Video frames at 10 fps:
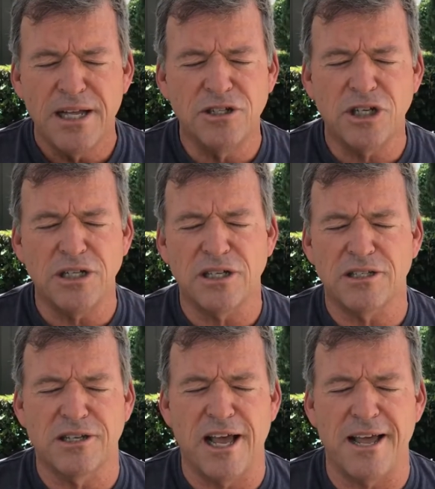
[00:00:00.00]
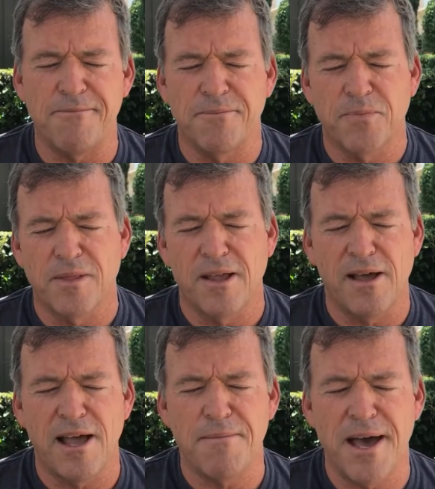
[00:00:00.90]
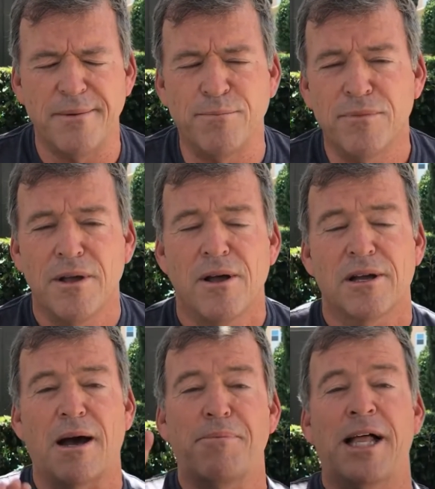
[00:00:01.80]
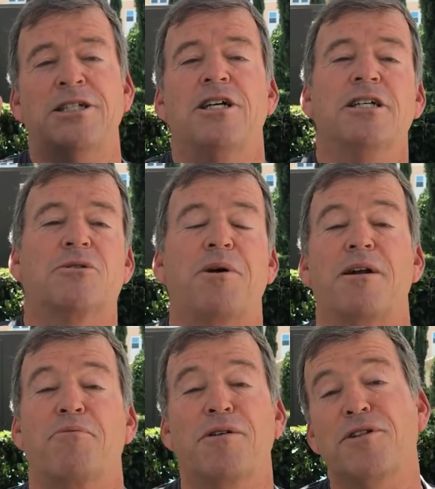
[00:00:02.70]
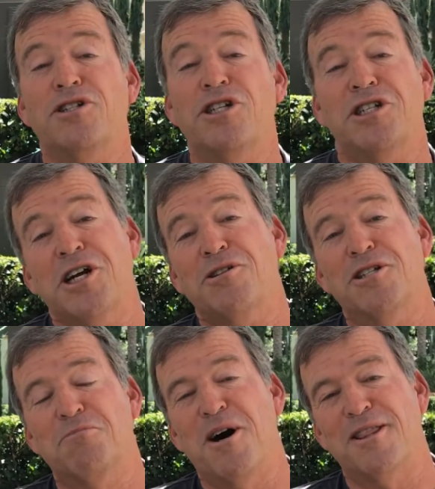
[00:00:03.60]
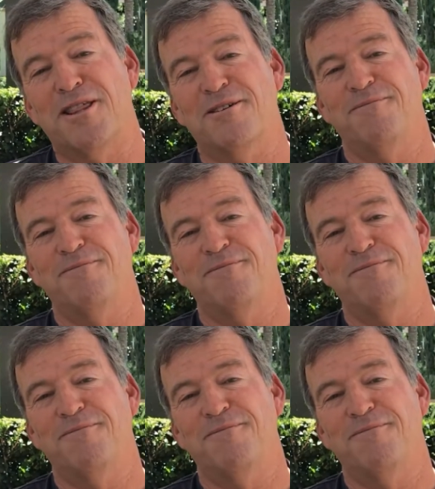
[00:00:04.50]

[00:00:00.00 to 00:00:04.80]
In Jesus' name, amen. God bless you. It's been a privilege to share this month.